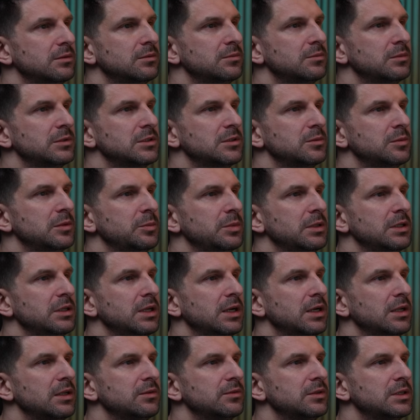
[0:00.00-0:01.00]
We've raised
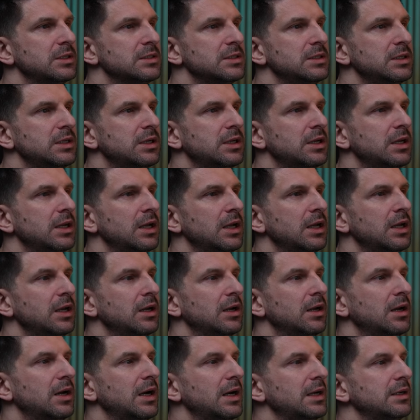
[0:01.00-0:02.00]
it. We have a nicely
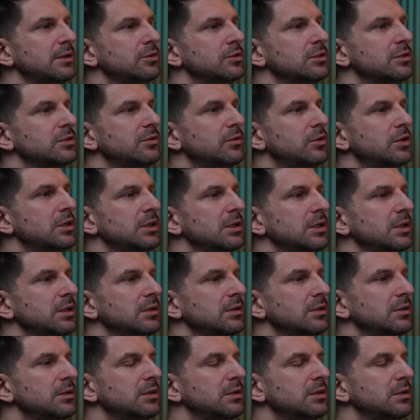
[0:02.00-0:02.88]
created, neat road.